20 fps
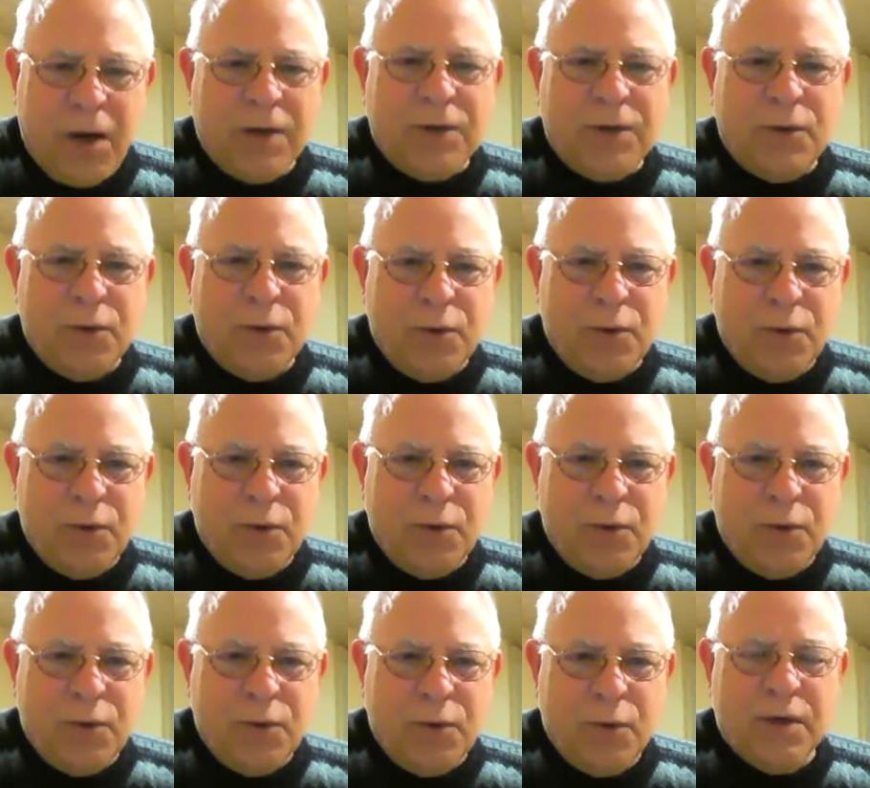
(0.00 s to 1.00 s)
that unto
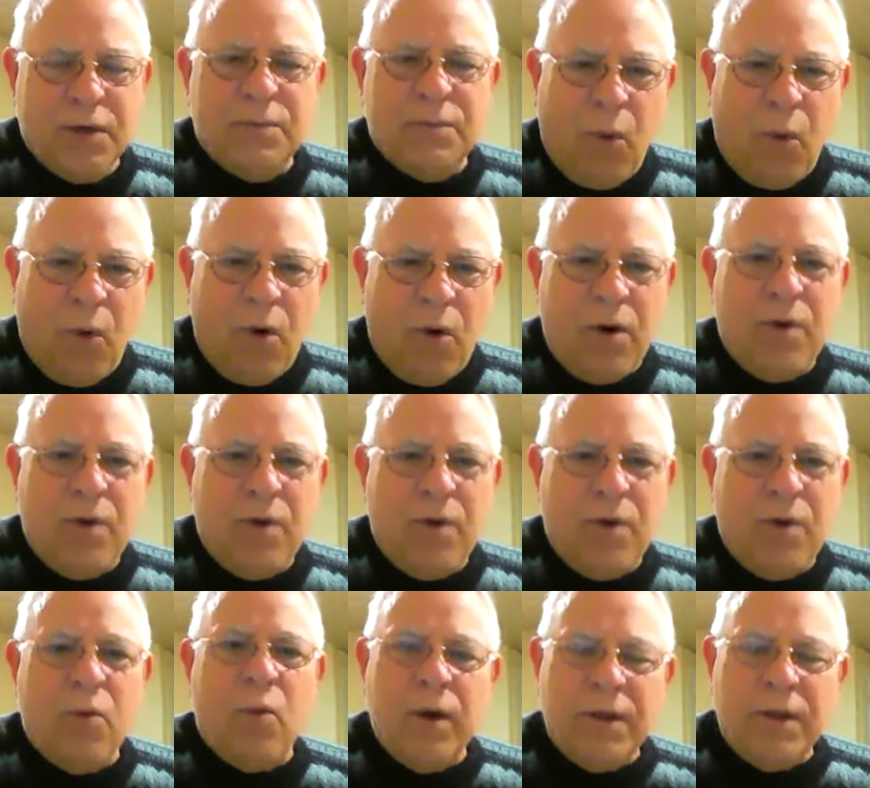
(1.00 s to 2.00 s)
you is
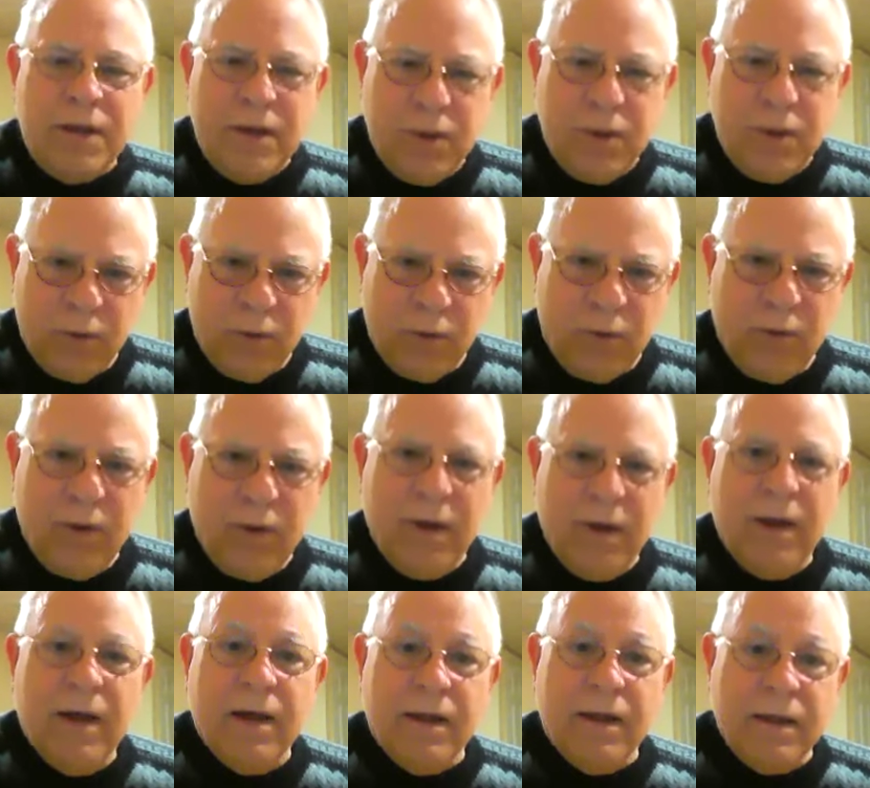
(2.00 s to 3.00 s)
born within
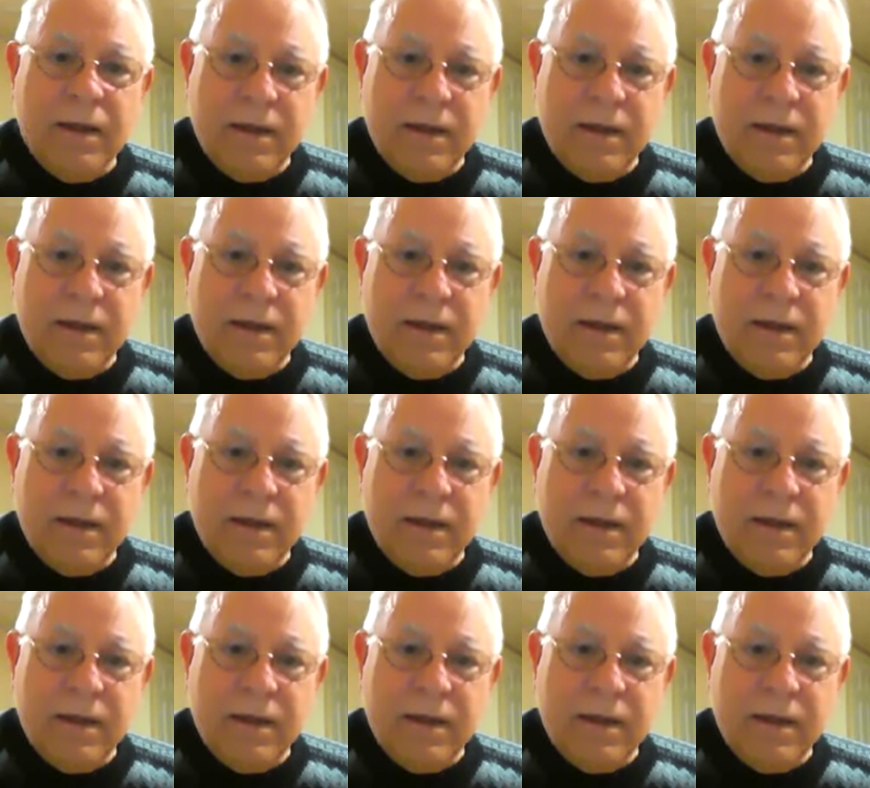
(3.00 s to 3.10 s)
you